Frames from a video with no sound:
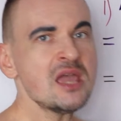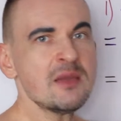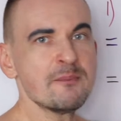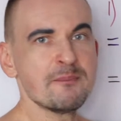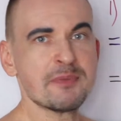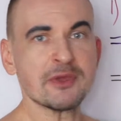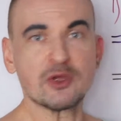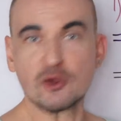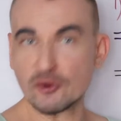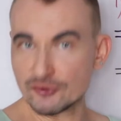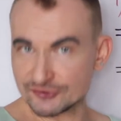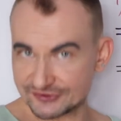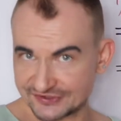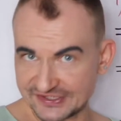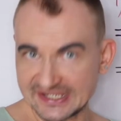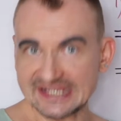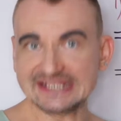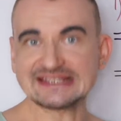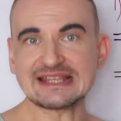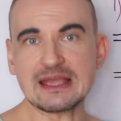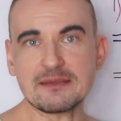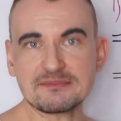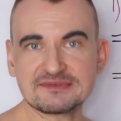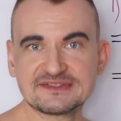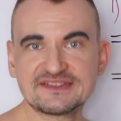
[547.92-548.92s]
Because
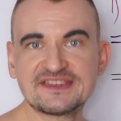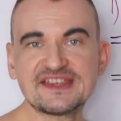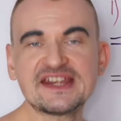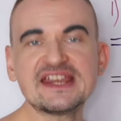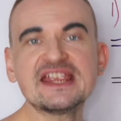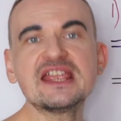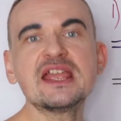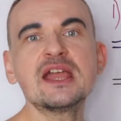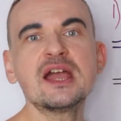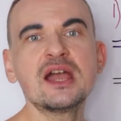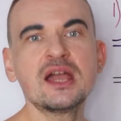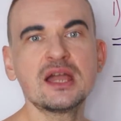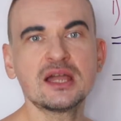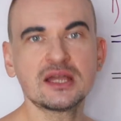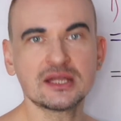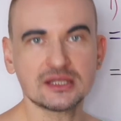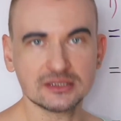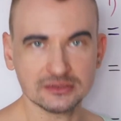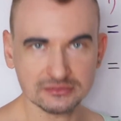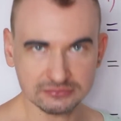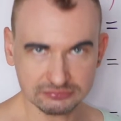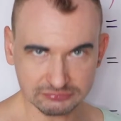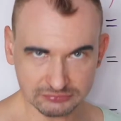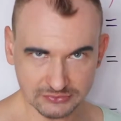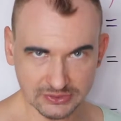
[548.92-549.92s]
3 times 3
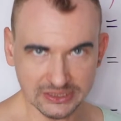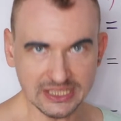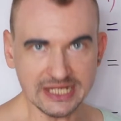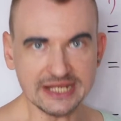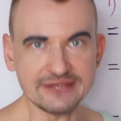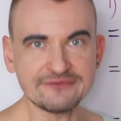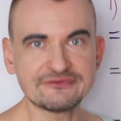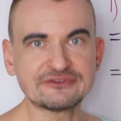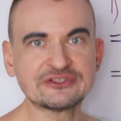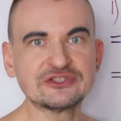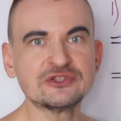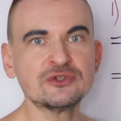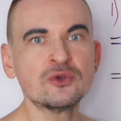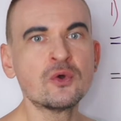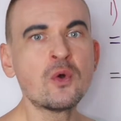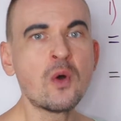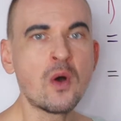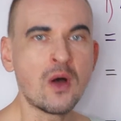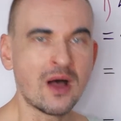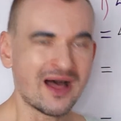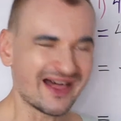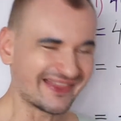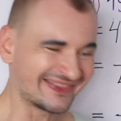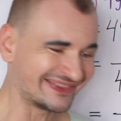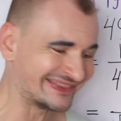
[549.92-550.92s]
leaves
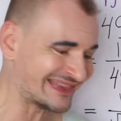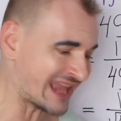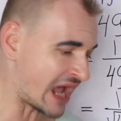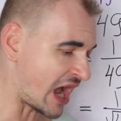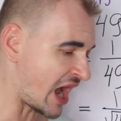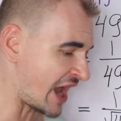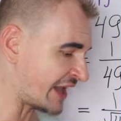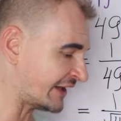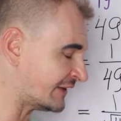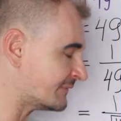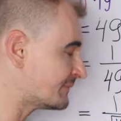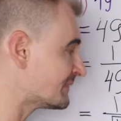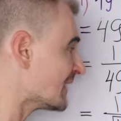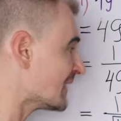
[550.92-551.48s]
you 9.